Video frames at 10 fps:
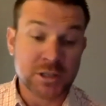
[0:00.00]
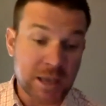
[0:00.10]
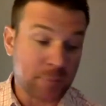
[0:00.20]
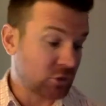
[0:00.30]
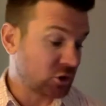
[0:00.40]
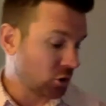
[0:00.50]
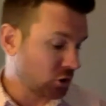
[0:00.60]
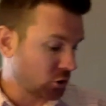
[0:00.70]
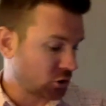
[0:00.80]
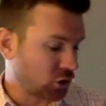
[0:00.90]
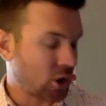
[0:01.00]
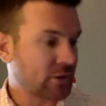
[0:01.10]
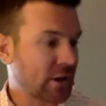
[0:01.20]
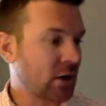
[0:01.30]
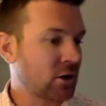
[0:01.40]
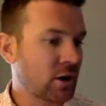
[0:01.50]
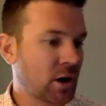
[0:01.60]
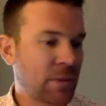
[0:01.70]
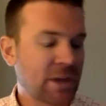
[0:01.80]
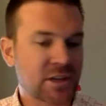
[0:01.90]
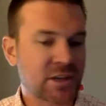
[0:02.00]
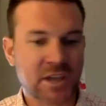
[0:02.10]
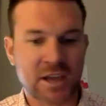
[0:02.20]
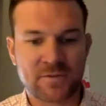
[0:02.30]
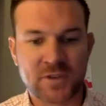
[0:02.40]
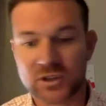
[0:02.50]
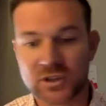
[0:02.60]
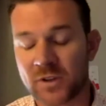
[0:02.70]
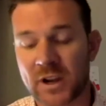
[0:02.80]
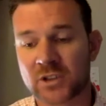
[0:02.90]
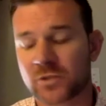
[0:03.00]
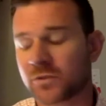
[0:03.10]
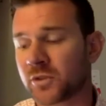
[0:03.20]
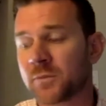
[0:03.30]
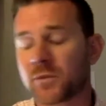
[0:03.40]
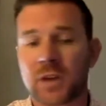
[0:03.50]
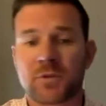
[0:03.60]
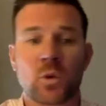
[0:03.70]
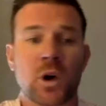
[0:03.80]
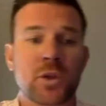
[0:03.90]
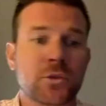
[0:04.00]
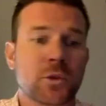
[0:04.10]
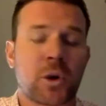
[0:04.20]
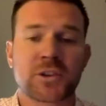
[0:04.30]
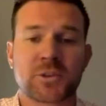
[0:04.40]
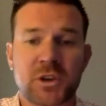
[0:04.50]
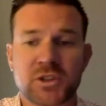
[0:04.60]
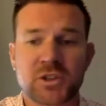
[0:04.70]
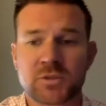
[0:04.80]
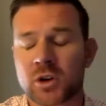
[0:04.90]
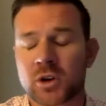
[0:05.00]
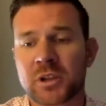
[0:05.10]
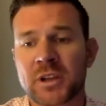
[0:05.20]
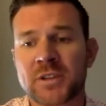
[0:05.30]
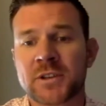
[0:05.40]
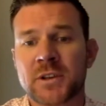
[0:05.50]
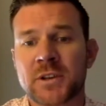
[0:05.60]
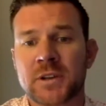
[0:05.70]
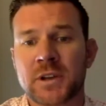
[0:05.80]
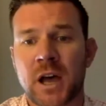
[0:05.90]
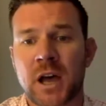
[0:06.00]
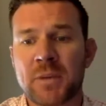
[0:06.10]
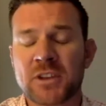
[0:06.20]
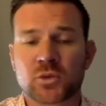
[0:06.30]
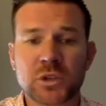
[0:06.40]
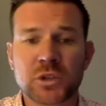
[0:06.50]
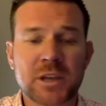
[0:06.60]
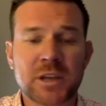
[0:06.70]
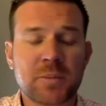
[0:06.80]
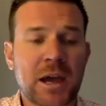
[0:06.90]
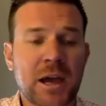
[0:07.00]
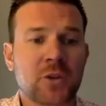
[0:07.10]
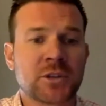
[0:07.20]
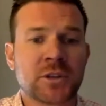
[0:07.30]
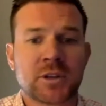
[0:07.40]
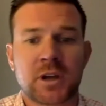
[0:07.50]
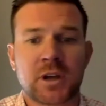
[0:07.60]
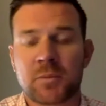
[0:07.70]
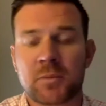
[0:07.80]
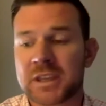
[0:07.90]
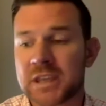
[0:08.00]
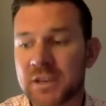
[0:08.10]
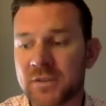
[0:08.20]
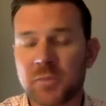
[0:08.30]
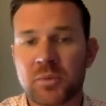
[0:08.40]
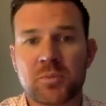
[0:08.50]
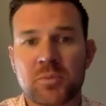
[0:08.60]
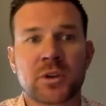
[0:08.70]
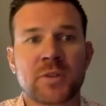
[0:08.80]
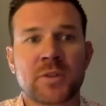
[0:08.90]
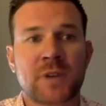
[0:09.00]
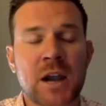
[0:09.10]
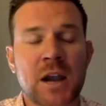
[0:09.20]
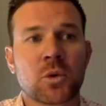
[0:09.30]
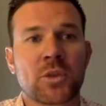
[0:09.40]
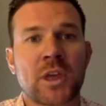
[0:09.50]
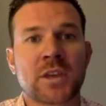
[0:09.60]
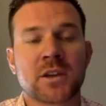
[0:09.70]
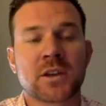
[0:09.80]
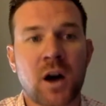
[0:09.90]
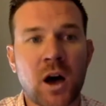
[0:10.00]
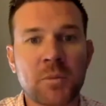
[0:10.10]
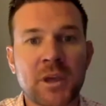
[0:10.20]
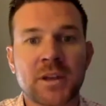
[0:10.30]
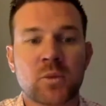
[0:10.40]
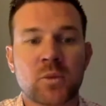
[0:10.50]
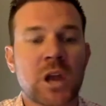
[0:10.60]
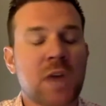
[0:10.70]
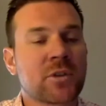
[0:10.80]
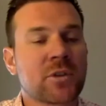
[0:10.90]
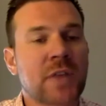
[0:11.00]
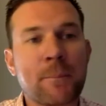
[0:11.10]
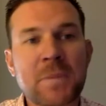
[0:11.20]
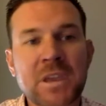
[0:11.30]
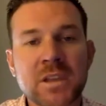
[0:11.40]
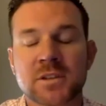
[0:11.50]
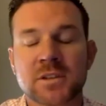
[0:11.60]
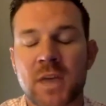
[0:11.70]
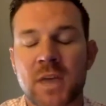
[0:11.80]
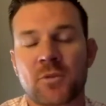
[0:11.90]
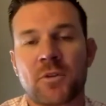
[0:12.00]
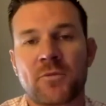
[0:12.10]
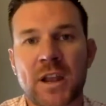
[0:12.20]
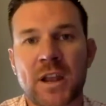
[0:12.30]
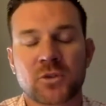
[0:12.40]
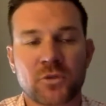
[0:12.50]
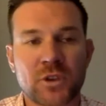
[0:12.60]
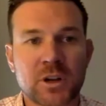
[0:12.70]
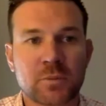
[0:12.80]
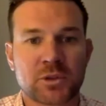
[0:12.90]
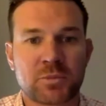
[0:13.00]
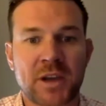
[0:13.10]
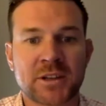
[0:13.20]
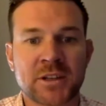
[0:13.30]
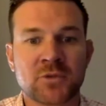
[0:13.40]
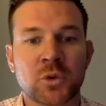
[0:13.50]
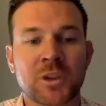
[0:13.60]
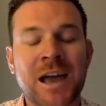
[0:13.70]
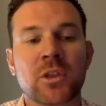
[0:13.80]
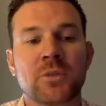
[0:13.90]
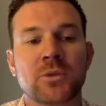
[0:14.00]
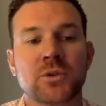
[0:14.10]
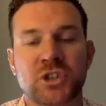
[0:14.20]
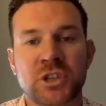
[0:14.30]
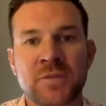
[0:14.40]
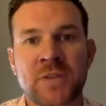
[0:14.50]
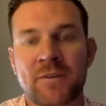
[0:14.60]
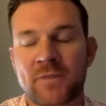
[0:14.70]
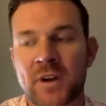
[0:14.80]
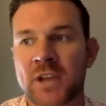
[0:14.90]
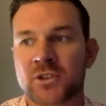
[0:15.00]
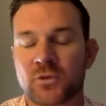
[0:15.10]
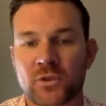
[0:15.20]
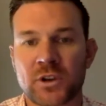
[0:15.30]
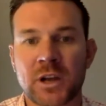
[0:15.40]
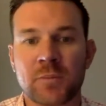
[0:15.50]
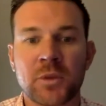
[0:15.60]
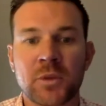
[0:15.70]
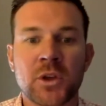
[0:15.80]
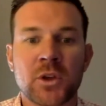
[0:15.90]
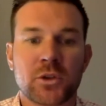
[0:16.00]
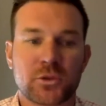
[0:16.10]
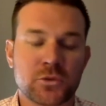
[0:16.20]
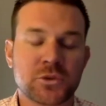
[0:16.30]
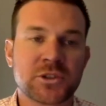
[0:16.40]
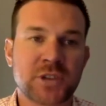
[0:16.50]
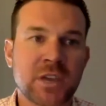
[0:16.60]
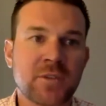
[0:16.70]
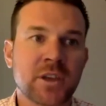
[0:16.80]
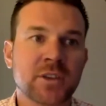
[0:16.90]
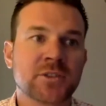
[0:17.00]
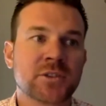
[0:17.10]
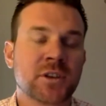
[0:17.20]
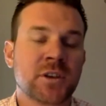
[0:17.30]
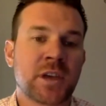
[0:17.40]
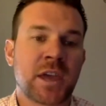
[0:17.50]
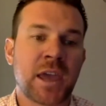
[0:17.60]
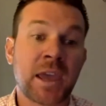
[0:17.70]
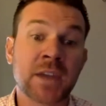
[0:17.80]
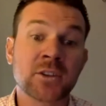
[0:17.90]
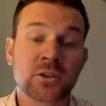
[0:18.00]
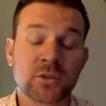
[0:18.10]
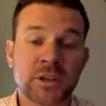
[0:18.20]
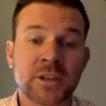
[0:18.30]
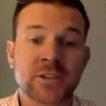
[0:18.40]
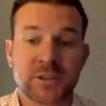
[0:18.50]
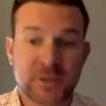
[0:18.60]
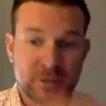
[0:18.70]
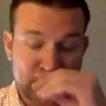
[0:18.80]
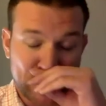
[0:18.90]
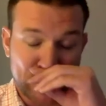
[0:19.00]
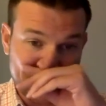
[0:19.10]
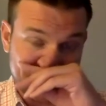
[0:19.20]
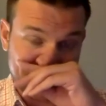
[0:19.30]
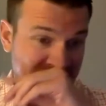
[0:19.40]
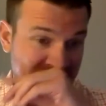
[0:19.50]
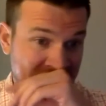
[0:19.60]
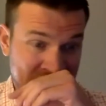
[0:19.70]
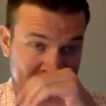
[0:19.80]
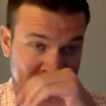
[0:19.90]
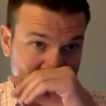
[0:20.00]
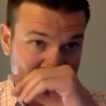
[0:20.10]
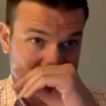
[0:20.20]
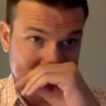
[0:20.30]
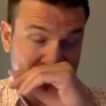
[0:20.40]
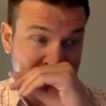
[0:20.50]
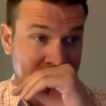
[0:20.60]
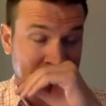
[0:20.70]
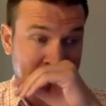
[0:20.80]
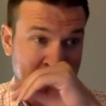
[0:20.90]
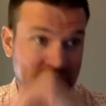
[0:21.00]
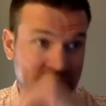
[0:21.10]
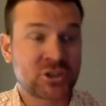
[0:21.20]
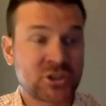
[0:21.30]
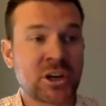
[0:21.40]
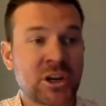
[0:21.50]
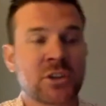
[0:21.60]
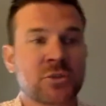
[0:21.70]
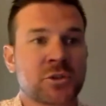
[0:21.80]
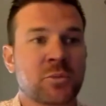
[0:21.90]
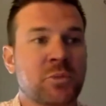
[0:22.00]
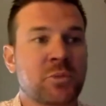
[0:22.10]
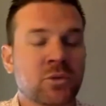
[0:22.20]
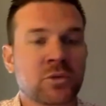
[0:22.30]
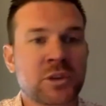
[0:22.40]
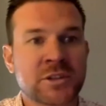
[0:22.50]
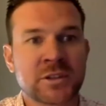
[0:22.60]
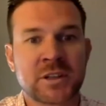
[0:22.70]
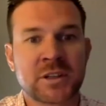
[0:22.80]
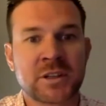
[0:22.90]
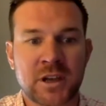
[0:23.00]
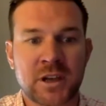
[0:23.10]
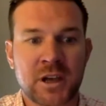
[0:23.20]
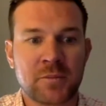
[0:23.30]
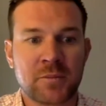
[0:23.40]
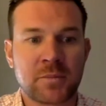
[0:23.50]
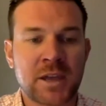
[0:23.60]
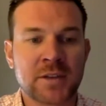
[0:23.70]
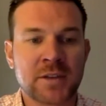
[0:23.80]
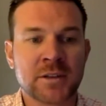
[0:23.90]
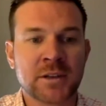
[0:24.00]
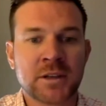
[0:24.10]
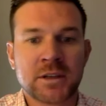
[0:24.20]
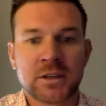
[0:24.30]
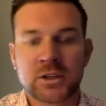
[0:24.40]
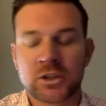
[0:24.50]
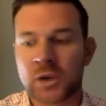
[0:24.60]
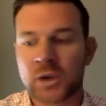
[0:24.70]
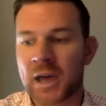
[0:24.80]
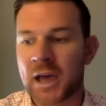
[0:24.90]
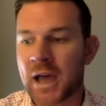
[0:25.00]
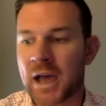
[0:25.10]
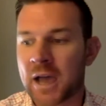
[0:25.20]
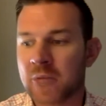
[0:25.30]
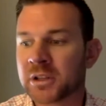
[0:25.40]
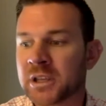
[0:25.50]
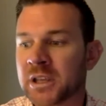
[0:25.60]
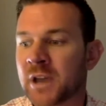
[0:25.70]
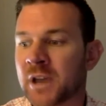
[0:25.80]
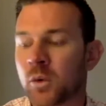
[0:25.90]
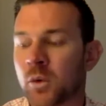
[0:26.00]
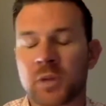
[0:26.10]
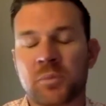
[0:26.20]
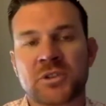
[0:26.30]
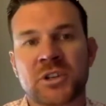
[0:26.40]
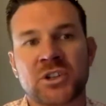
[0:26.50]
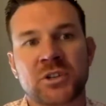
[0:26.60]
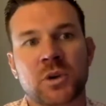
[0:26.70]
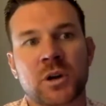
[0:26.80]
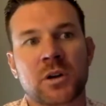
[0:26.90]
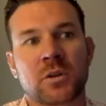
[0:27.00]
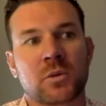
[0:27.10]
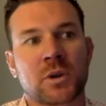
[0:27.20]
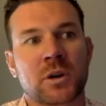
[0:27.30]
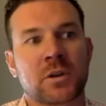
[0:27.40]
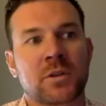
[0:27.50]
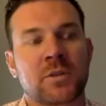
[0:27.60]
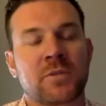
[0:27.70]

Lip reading: So starting there, as I said, vision, financial freedom for everyone through the participation marketplace. It's really about giving people an environment where they can come in, and whatever that means to them from a financial freedom perspective, to allow them to achieve that financial freedom through savings and earnings. And I've shared this with some people recently, and I believe that we're in a position where the